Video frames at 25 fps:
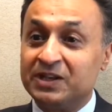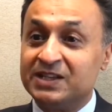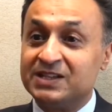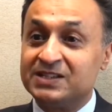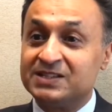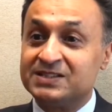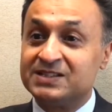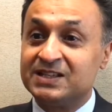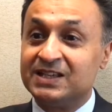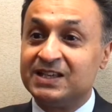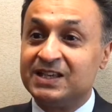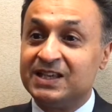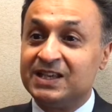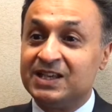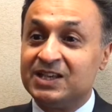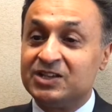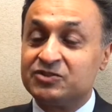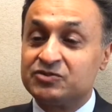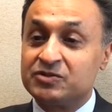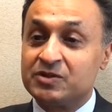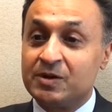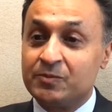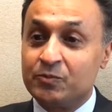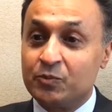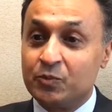As
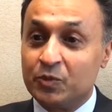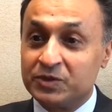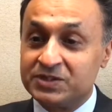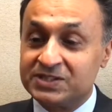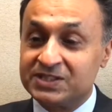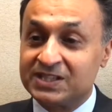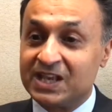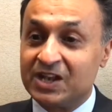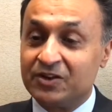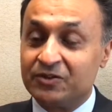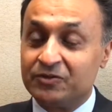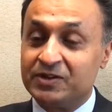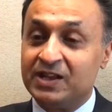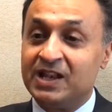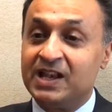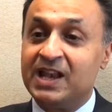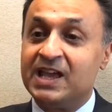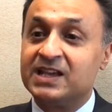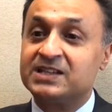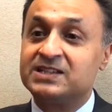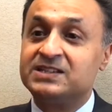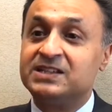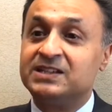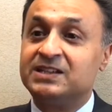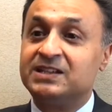Trump wants to get
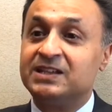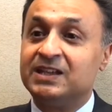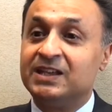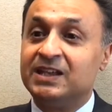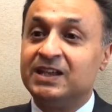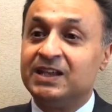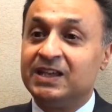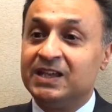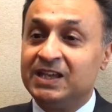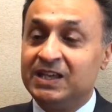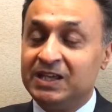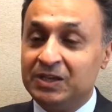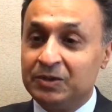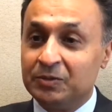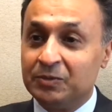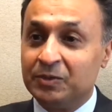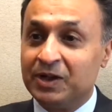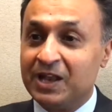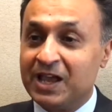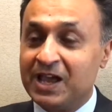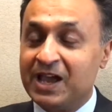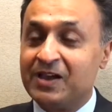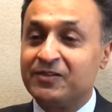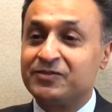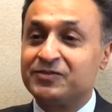re-elected, he will
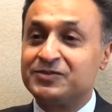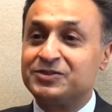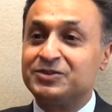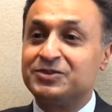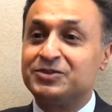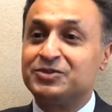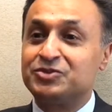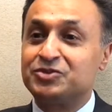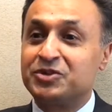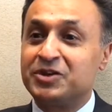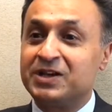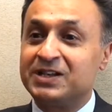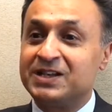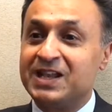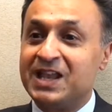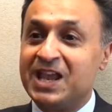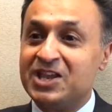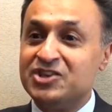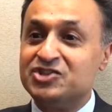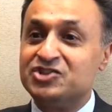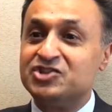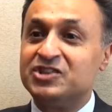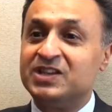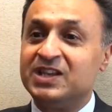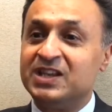have to try and
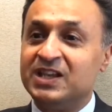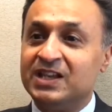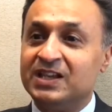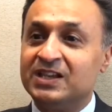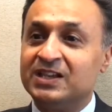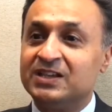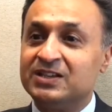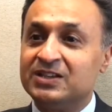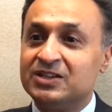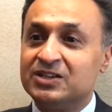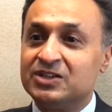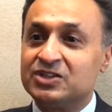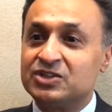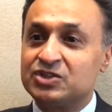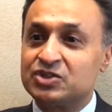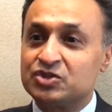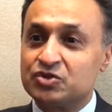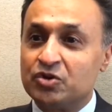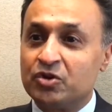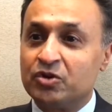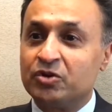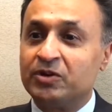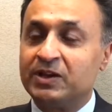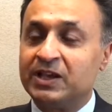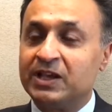engineer
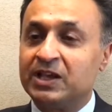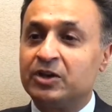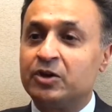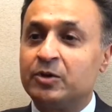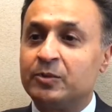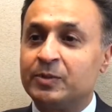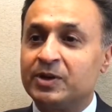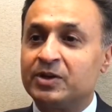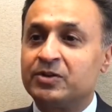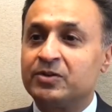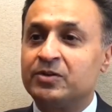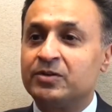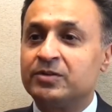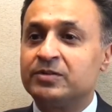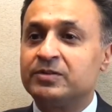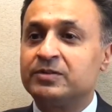strong economic growth.